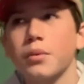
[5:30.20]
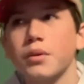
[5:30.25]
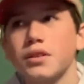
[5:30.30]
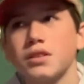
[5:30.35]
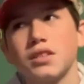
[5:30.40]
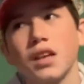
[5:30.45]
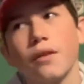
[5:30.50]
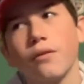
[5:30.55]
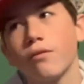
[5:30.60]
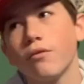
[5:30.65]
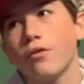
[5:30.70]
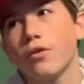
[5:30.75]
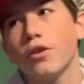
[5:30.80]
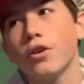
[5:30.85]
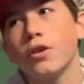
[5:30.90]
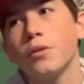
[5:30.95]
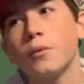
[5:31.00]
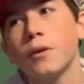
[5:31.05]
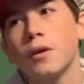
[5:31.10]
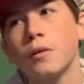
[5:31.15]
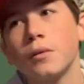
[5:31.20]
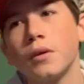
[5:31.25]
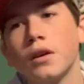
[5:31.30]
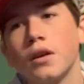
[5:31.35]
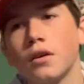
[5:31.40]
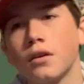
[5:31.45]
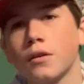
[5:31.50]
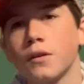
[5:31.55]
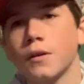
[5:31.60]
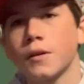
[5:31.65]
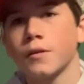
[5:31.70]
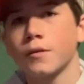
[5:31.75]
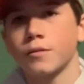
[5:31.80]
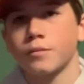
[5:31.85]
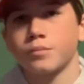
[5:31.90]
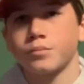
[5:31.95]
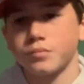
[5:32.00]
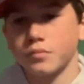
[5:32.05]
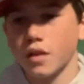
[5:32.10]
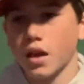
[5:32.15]
7 foot, maybe.
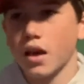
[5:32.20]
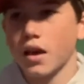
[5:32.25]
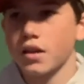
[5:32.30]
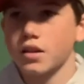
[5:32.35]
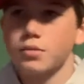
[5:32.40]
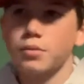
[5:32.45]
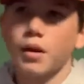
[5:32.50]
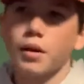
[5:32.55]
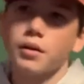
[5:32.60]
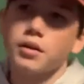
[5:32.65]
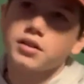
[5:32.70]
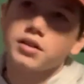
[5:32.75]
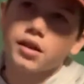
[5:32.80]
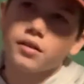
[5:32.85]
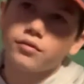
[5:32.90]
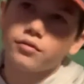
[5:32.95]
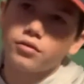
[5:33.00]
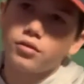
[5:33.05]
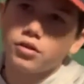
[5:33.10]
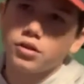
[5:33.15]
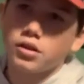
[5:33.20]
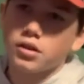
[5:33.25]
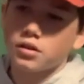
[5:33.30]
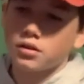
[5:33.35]
Yeah, it's probably 7 foot.